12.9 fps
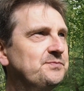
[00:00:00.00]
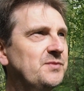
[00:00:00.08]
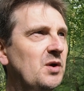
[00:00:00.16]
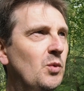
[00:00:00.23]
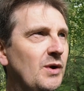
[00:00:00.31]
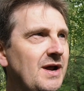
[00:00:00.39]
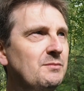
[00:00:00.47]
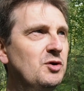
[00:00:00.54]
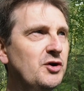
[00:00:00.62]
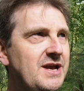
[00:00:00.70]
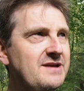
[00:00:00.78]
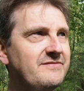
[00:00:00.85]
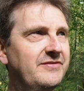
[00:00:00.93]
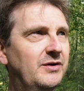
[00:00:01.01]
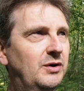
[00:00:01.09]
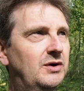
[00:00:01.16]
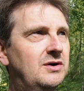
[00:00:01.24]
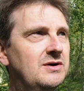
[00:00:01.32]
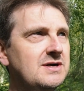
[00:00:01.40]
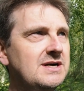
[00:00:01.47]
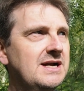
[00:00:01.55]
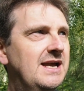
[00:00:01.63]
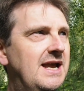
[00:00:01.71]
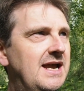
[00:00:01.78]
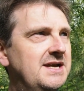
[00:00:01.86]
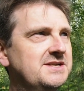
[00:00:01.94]
What I'm looking for
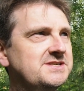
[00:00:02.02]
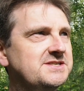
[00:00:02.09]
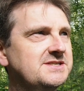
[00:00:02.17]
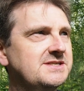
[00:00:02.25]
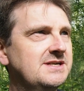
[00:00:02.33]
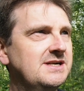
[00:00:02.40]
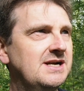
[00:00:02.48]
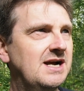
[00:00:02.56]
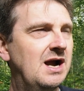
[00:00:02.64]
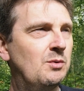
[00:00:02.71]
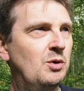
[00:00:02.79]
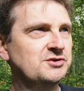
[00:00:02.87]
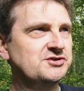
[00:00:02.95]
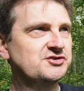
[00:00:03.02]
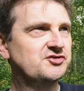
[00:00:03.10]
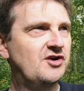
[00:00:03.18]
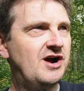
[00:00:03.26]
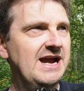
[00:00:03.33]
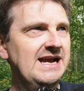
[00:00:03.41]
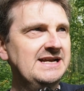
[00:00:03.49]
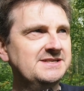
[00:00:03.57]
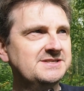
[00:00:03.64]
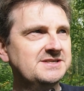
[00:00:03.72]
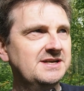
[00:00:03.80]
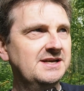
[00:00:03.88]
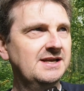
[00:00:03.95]
is I want to try and
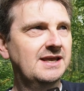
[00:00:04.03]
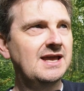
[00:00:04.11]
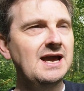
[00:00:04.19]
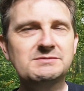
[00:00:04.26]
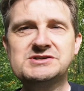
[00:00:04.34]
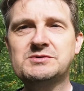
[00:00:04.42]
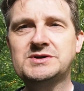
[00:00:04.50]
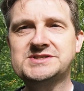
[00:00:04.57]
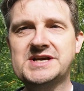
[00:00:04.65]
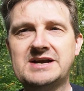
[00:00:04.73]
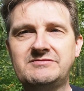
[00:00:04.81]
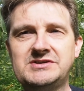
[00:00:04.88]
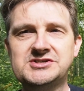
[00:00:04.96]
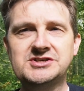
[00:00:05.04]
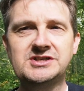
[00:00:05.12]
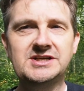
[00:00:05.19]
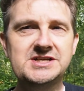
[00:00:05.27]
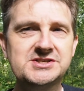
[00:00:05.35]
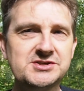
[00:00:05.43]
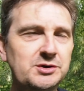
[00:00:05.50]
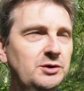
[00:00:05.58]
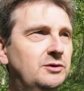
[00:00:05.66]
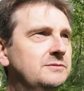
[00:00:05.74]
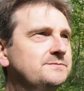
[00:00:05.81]
capture what I originally saw,